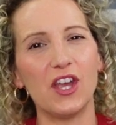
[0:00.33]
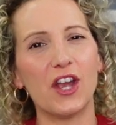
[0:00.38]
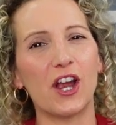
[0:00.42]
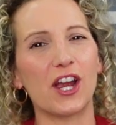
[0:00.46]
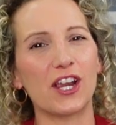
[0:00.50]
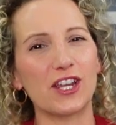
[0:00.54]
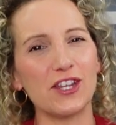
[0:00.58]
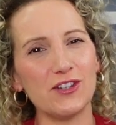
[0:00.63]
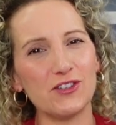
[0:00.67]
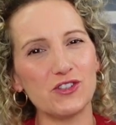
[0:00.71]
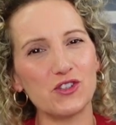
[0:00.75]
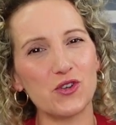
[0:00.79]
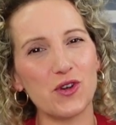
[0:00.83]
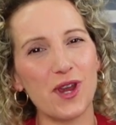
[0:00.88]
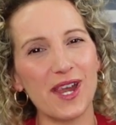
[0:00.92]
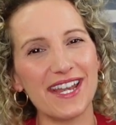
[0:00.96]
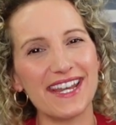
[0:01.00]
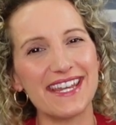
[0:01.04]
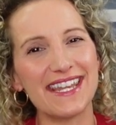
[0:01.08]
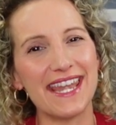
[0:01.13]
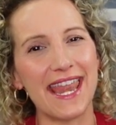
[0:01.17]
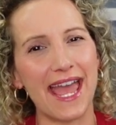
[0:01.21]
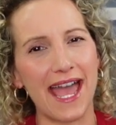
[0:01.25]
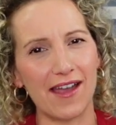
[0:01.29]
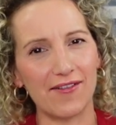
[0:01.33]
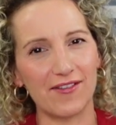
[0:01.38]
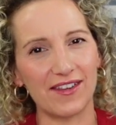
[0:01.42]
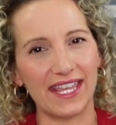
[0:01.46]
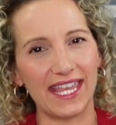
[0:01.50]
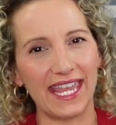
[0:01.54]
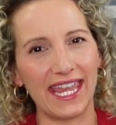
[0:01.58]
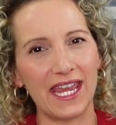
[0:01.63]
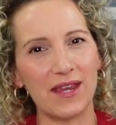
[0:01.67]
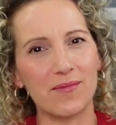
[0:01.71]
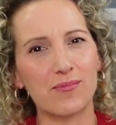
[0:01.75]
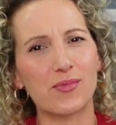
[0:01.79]
Are you trying to
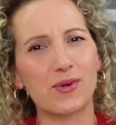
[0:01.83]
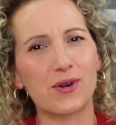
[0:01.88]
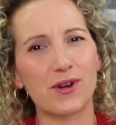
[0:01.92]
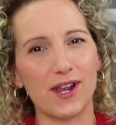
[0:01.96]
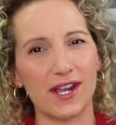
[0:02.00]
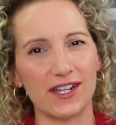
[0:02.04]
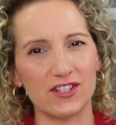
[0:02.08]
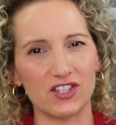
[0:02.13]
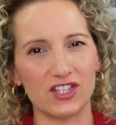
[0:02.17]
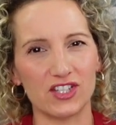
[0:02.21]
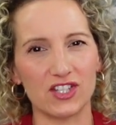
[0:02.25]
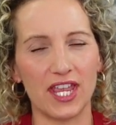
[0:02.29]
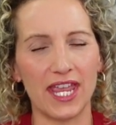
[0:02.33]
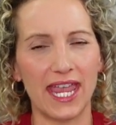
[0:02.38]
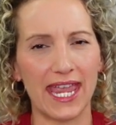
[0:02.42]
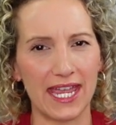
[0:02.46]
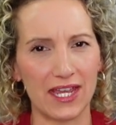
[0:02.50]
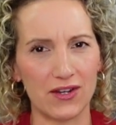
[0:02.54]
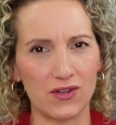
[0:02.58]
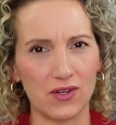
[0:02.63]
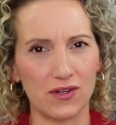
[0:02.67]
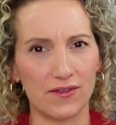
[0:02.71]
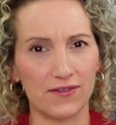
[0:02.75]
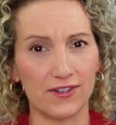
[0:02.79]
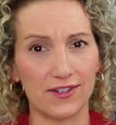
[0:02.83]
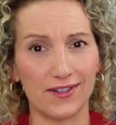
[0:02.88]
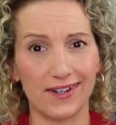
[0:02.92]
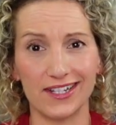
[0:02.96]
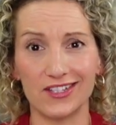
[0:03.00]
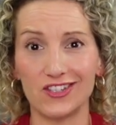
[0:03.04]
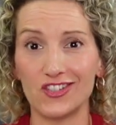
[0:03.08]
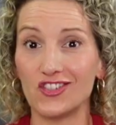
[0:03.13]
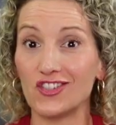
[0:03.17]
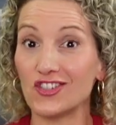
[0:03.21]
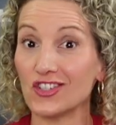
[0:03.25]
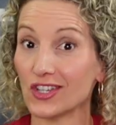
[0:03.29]
navigate project handover
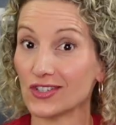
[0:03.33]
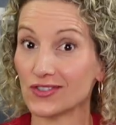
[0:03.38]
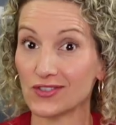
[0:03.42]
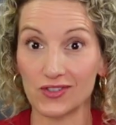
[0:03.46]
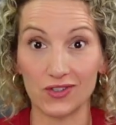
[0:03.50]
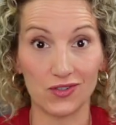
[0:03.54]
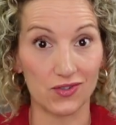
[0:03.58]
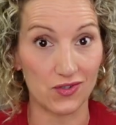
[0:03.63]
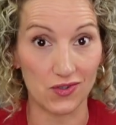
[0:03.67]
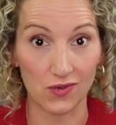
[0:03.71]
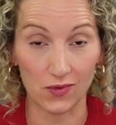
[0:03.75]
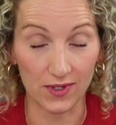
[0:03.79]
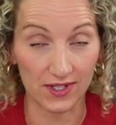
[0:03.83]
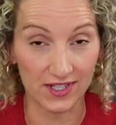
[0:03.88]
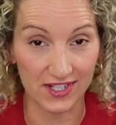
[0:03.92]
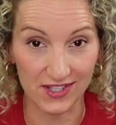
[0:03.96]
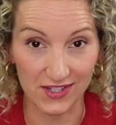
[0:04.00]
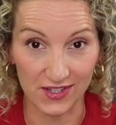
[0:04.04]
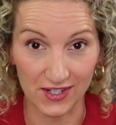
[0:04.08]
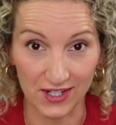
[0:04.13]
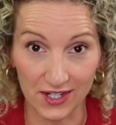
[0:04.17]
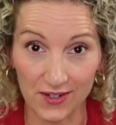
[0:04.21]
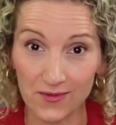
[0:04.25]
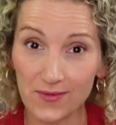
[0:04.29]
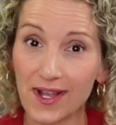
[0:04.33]
and just don't know where to start?